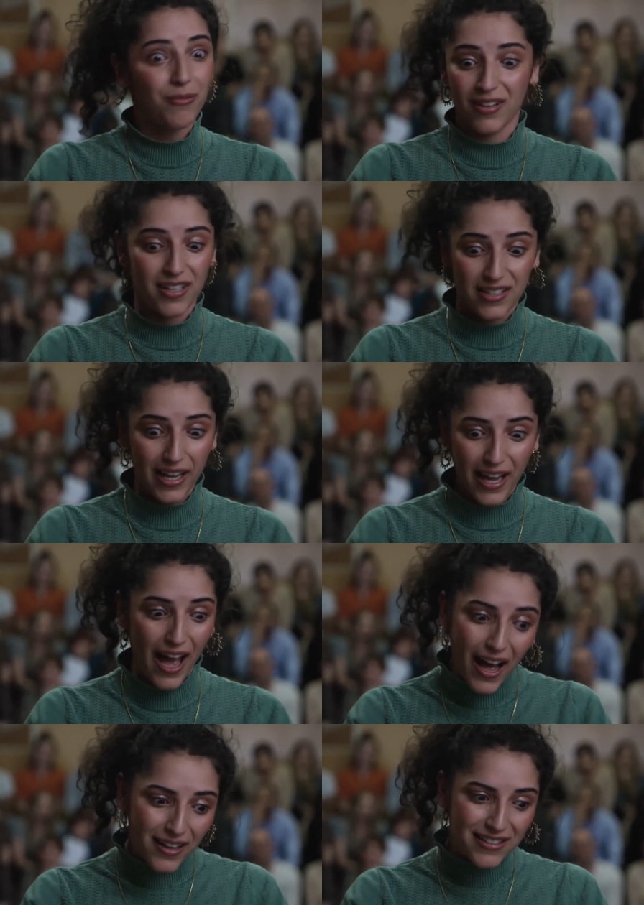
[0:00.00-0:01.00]
because I
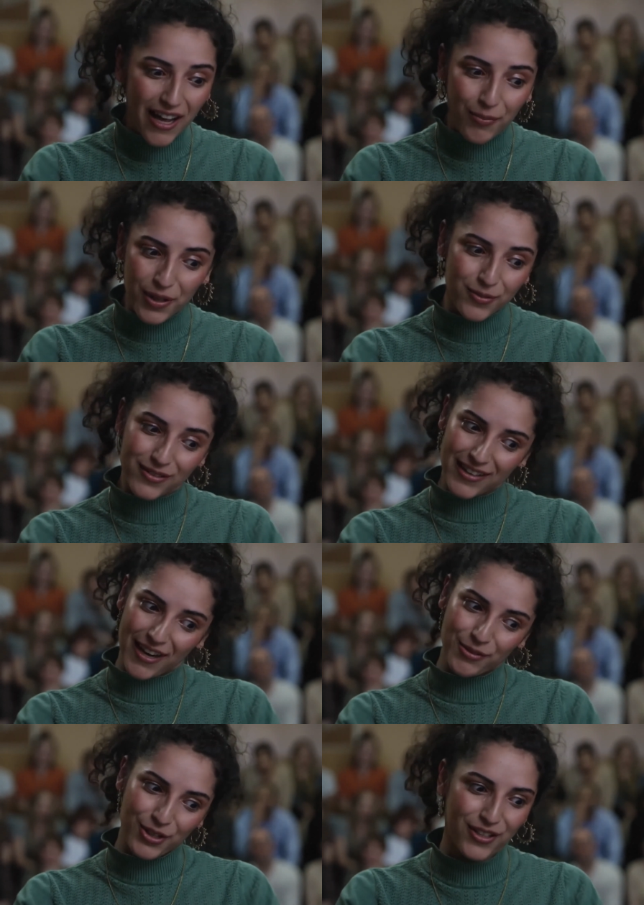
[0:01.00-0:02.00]
can't tell people that
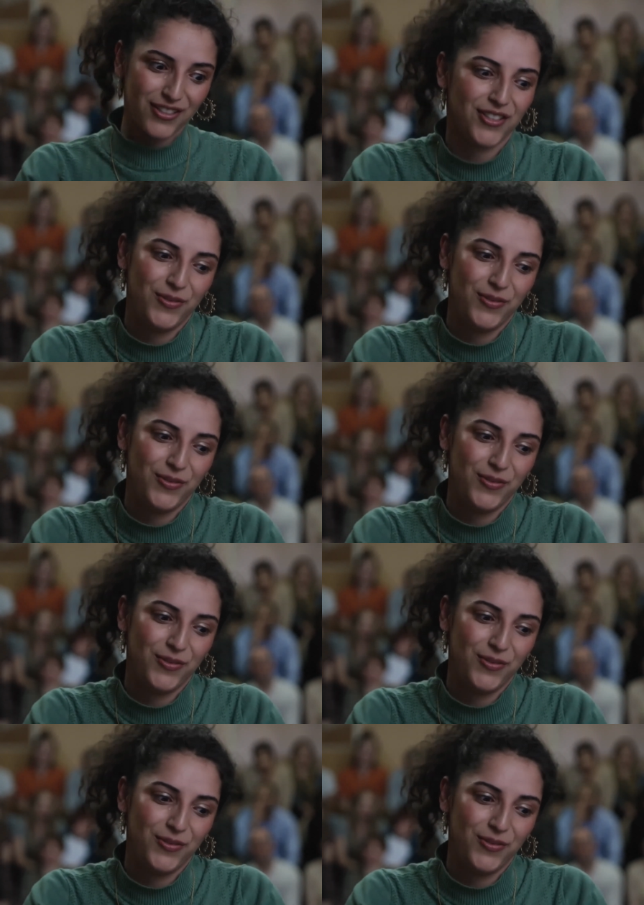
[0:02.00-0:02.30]
I'm Kurdish.